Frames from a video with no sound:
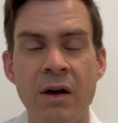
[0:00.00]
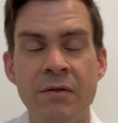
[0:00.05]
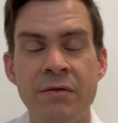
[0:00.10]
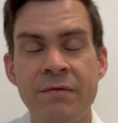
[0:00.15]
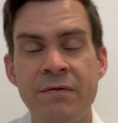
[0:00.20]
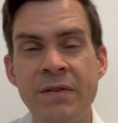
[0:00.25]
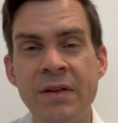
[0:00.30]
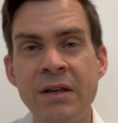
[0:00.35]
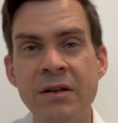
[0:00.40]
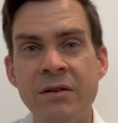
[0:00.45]

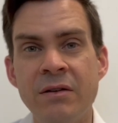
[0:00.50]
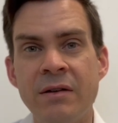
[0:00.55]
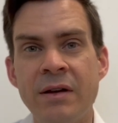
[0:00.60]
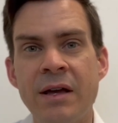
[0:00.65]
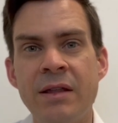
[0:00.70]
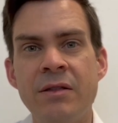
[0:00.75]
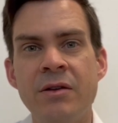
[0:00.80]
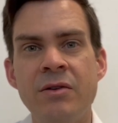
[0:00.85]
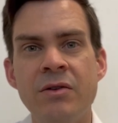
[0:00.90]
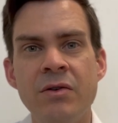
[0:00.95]
feel,
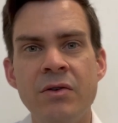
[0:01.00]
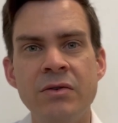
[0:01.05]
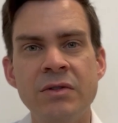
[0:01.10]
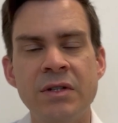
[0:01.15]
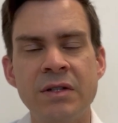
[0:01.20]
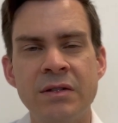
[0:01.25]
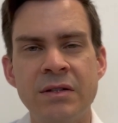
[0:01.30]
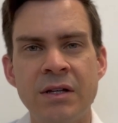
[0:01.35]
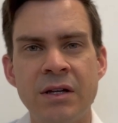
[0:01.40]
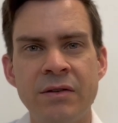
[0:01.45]
and the nose
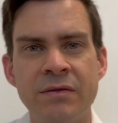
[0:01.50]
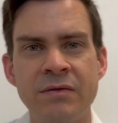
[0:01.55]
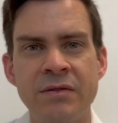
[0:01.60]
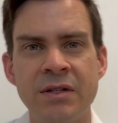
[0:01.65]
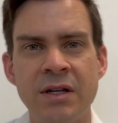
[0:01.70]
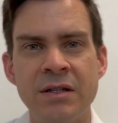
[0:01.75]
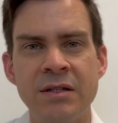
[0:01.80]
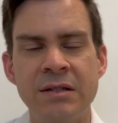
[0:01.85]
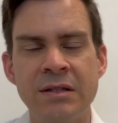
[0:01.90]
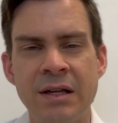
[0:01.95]
itself
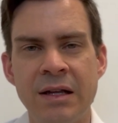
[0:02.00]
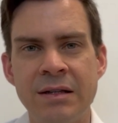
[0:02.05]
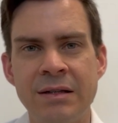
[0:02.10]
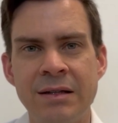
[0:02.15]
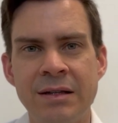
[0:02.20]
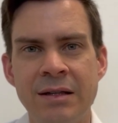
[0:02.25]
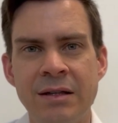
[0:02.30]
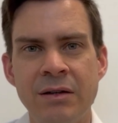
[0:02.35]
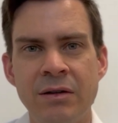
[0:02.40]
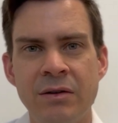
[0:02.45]
does tend to
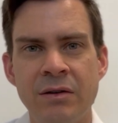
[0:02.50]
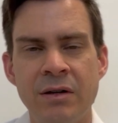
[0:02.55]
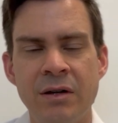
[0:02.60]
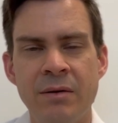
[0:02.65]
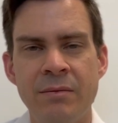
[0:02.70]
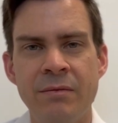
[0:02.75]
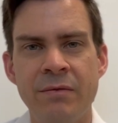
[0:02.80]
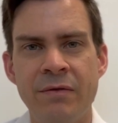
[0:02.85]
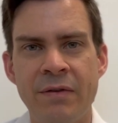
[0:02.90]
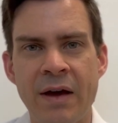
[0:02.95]

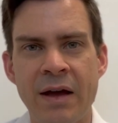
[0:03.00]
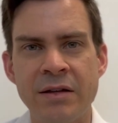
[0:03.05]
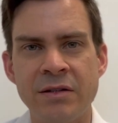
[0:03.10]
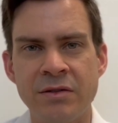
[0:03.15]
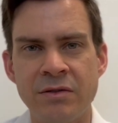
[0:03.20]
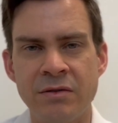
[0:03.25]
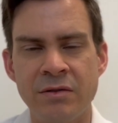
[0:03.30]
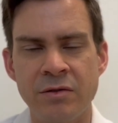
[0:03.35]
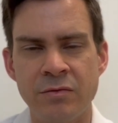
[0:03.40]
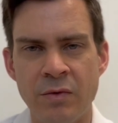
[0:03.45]
heal
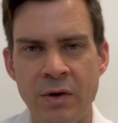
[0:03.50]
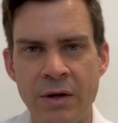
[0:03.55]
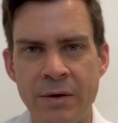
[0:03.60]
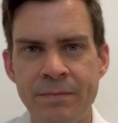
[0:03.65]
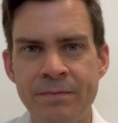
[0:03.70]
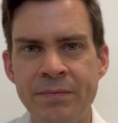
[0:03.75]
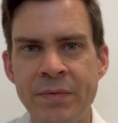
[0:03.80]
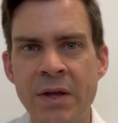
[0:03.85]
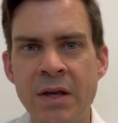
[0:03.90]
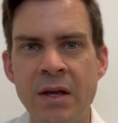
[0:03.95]
faster as
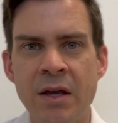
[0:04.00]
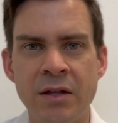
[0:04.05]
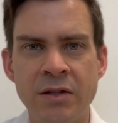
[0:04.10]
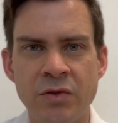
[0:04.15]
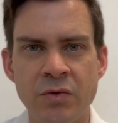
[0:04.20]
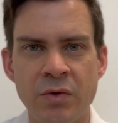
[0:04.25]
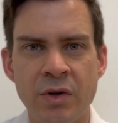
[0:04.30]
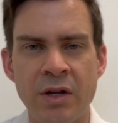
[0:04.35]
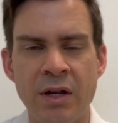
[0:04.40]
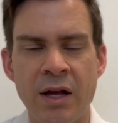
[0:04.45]
well. And
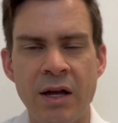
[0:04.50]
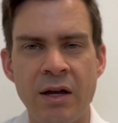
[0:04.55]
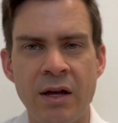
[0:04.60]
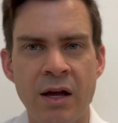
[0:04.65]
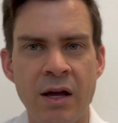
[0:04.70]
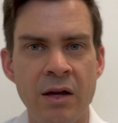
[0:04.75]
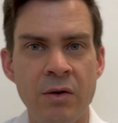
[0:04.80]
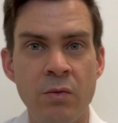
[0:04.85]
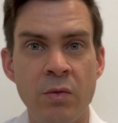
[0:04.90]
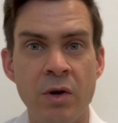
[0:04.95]
so
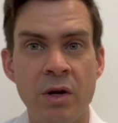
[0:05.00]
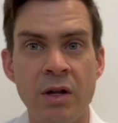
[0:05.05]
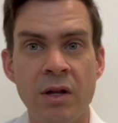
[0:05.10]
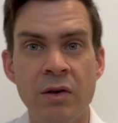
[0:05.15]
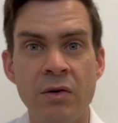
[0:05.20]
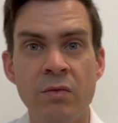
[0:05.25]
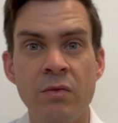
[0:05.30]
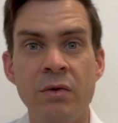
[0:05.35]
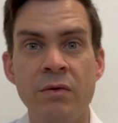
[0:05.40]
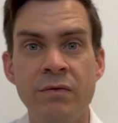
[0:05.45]
we're
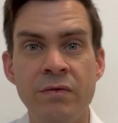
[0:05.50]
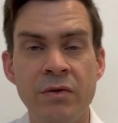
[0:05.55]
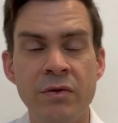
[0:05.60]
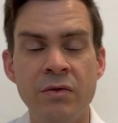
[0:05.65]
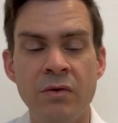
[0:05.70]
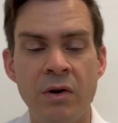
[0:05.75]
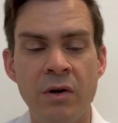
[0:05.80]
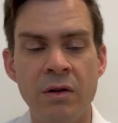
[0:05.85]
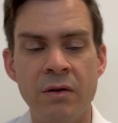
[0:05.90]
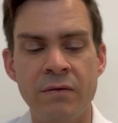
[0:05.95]
gonna
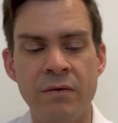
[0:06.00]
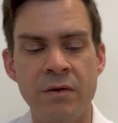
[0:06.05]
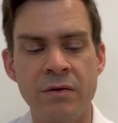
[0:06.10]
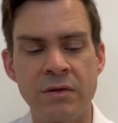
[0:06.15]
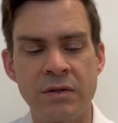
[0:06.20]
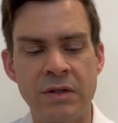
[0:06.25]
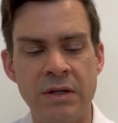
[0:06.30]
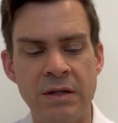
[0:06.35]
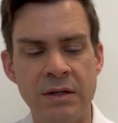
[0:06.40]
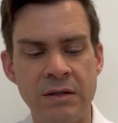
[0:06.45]
review all of
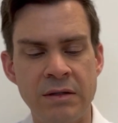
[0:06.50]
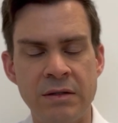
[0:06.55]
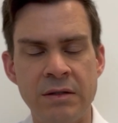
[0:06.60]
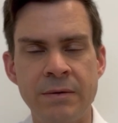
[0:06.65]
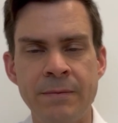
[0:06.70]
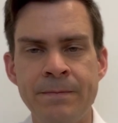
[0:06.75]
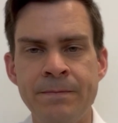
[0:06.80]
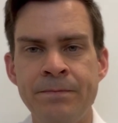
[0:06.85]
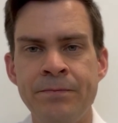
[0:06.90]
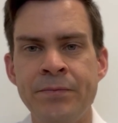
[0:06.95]
those things.
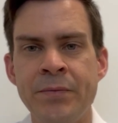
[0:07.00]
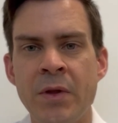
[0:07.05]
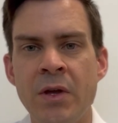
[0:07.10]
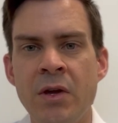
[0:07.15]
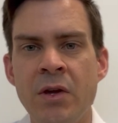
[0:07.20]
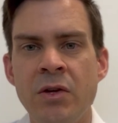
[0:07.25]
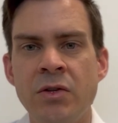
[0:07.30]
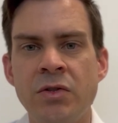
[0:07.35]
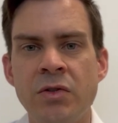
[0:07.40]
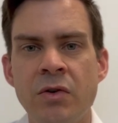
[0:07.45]

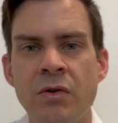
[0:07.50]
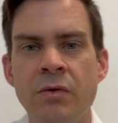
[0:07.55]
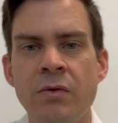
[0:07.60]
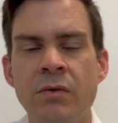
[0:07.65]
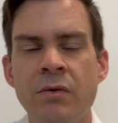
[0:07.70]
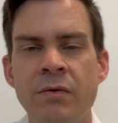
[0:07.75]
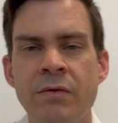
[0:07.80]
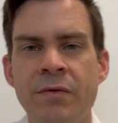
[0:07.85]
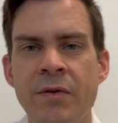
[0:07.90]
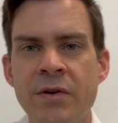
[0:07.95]

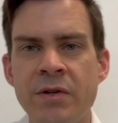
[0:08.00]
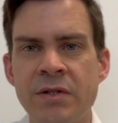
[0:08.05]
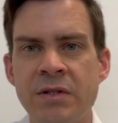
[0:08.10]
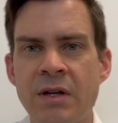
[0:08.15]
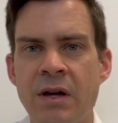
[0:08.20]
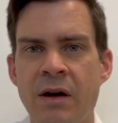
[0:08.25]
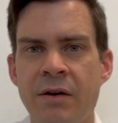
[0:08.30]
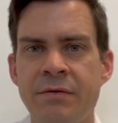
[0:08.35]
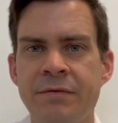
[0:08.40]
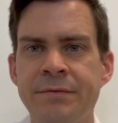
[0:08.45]
So first
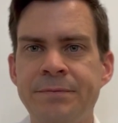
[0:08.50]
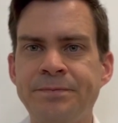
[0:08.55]
off,